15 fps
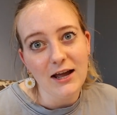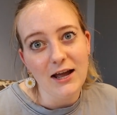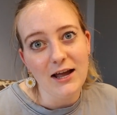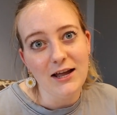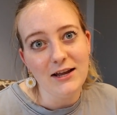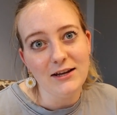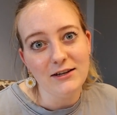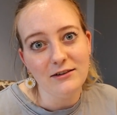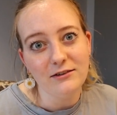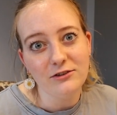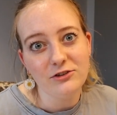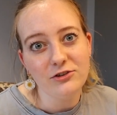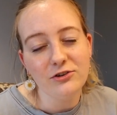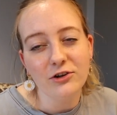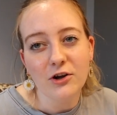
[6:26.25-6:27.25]
And
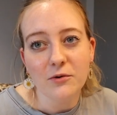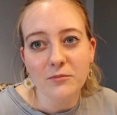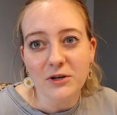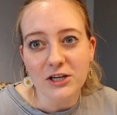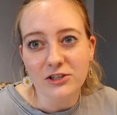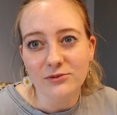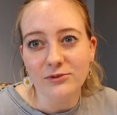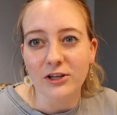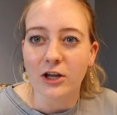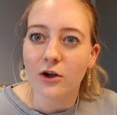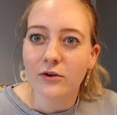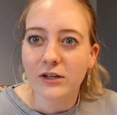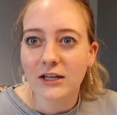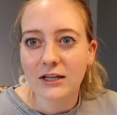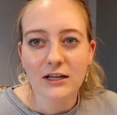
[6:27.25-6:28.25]
student accommodation was like, oh
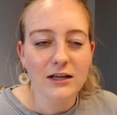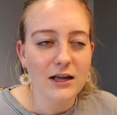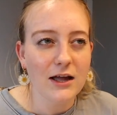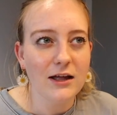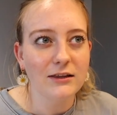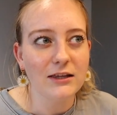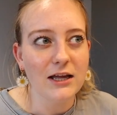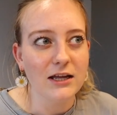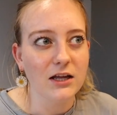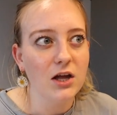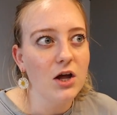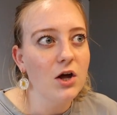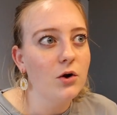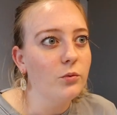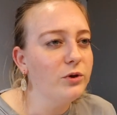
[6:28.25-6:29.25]
yeah, like
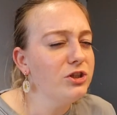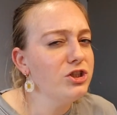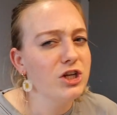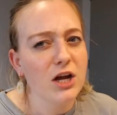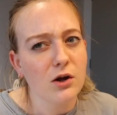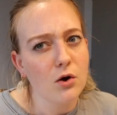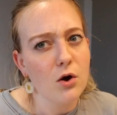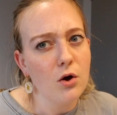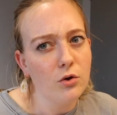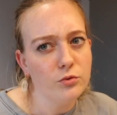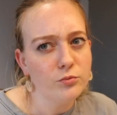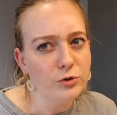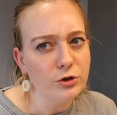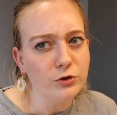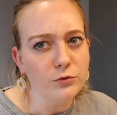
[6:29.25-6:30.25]
we check all the
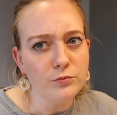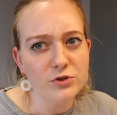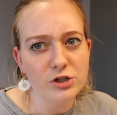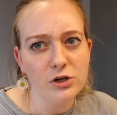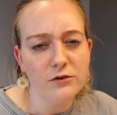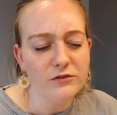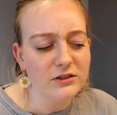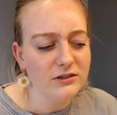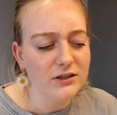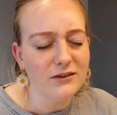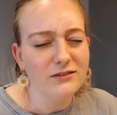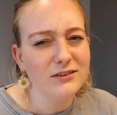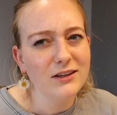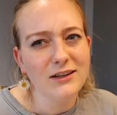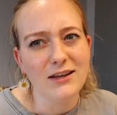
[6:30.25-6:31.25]
rooms and all this
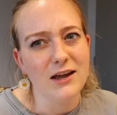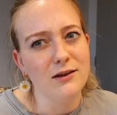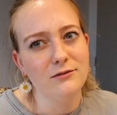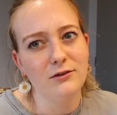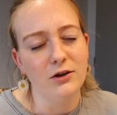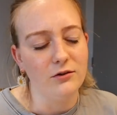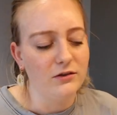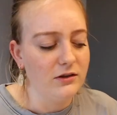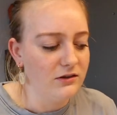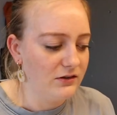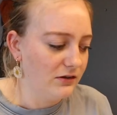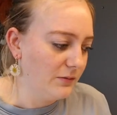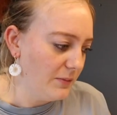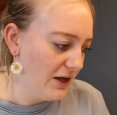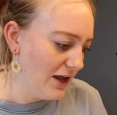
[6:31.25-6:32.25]
stuff. It's like, yeah, no,
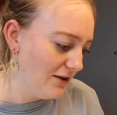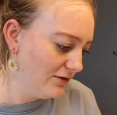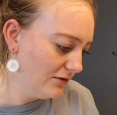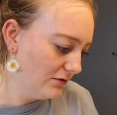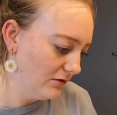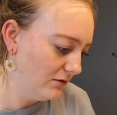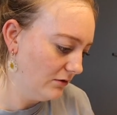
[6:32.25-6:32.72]
that's BS.